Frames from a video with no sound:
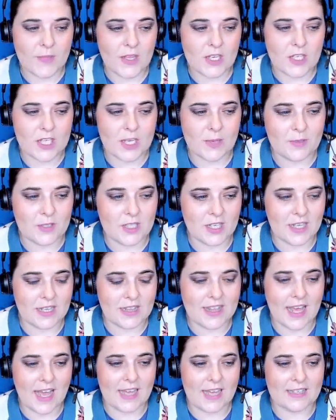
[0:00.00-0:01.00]
interpreting
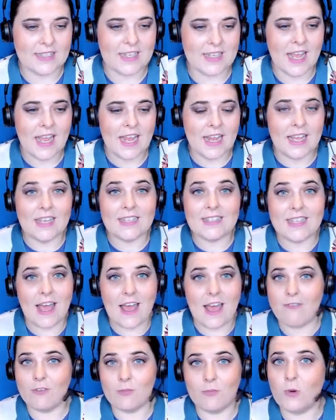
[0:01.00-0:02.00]
that is
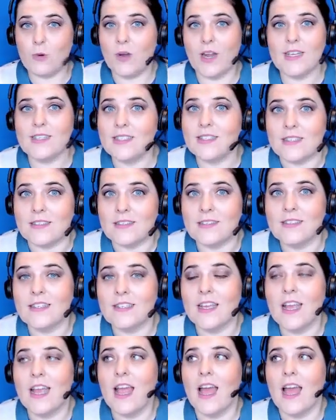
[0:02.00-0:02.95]
ever present